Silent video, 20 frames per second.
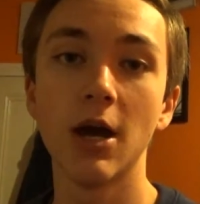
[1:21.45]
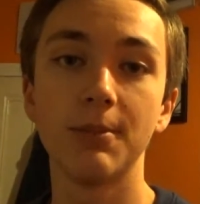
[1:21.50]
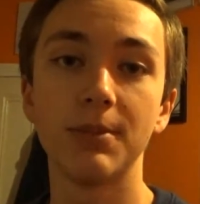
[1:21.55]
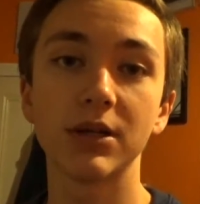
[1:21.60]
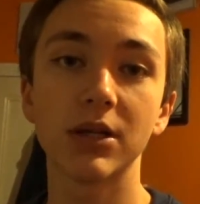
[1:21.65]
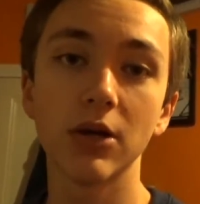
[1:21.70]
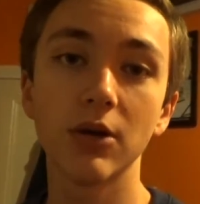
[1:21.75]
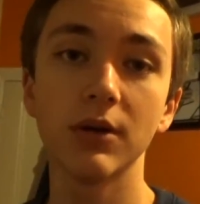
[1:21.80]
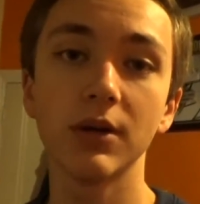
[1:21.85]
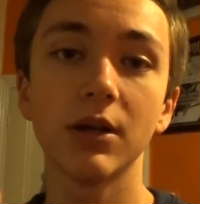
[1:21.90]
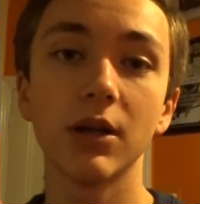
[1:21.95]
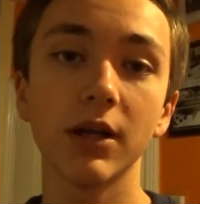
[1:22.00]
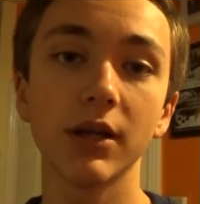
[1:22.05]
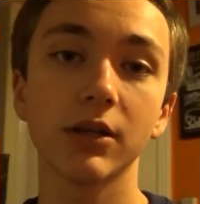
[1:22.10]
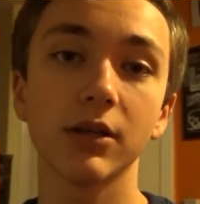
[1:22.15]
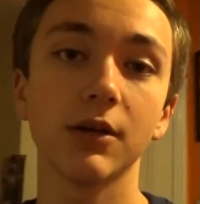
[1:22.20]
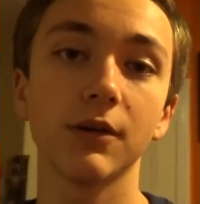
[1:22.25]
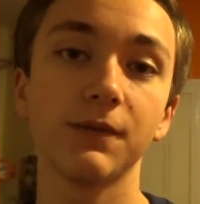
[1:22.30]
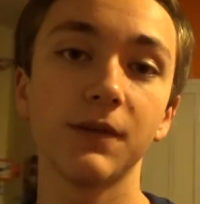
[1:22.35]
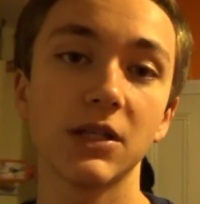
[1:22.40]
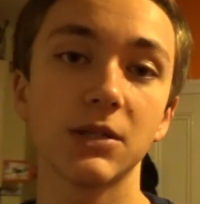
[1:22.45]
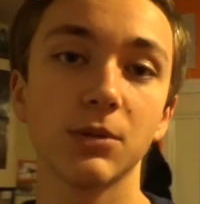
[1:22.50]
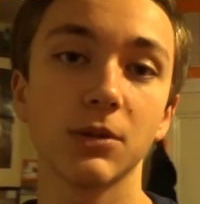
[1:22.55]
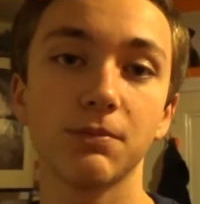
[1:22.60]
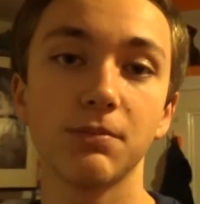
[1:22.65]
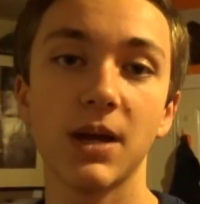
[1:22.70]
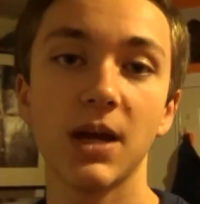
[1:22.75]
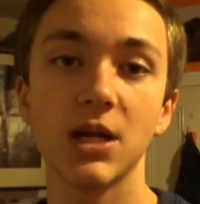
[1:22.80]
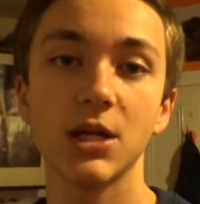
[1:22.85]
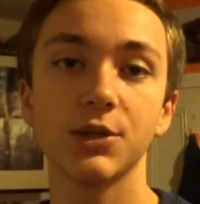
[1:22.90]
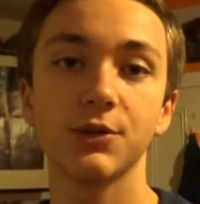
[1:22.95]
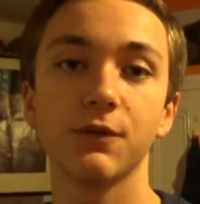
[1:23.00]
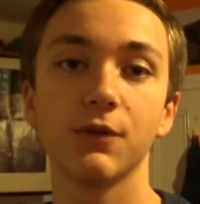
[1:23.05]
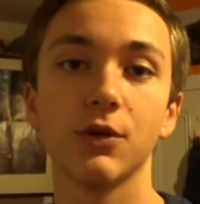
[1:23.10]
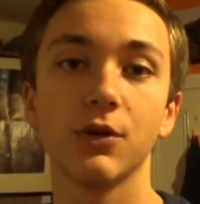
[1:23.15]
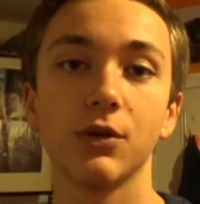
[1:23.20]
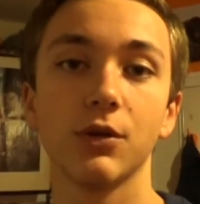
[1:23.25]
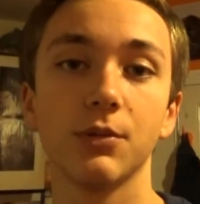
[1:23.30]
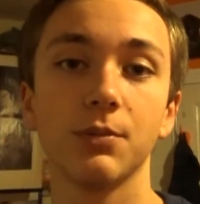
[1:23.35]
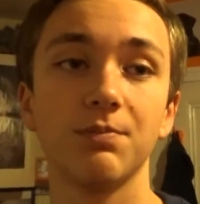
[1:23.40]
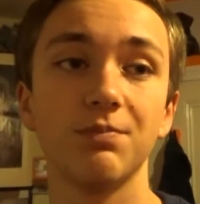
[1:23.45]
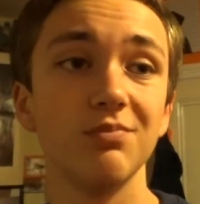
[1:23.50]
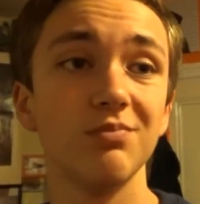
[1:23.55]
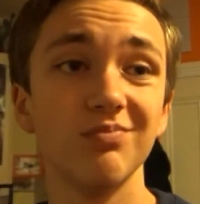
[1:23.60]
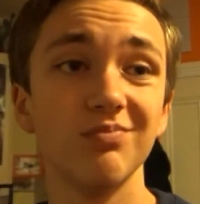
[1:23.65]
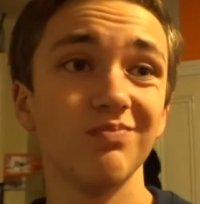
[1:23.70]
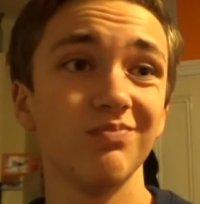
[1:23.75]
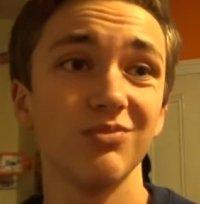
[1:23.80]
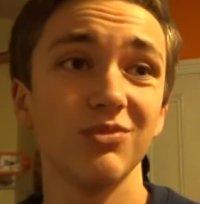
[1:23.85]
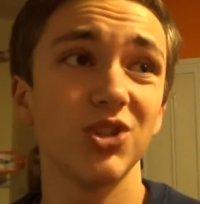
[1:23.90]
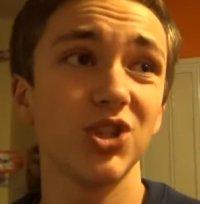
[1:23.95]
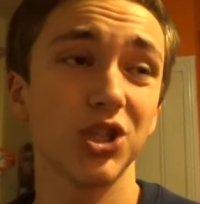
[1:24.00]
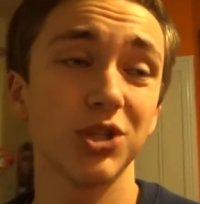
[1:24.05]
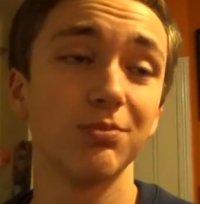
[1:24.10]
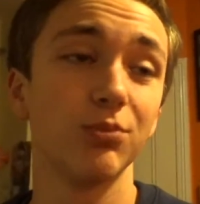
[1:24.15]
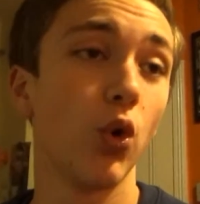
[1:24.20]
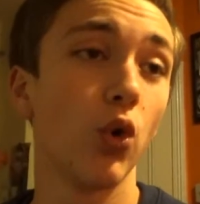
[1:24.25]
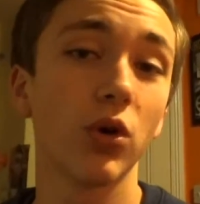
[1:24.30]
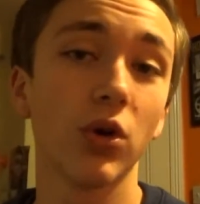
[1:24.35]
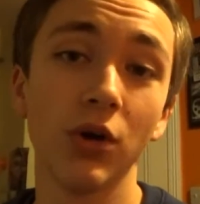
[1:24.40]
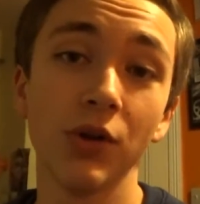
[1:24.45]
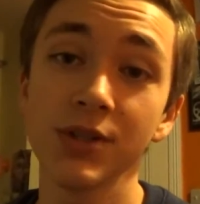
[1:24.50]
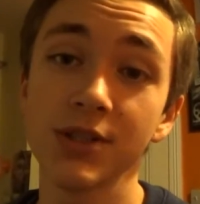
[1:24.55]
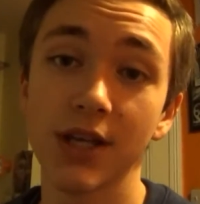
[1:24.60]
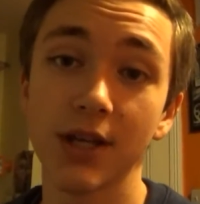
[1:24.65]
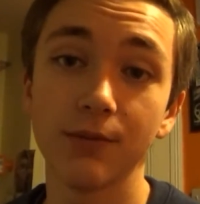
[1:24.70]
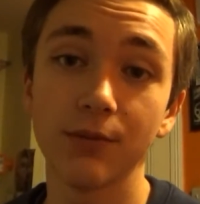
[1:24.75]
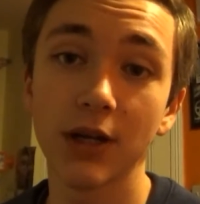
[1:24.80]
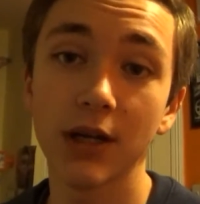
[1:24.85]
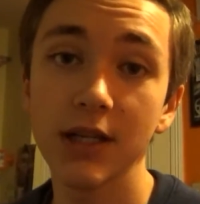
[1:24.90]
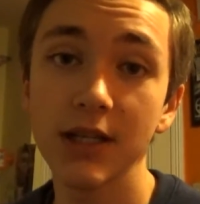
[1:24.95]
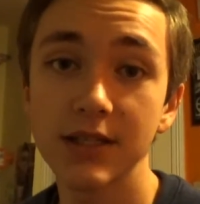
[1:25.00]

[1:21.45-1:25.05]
But go and like our Facebook page for just more content, really.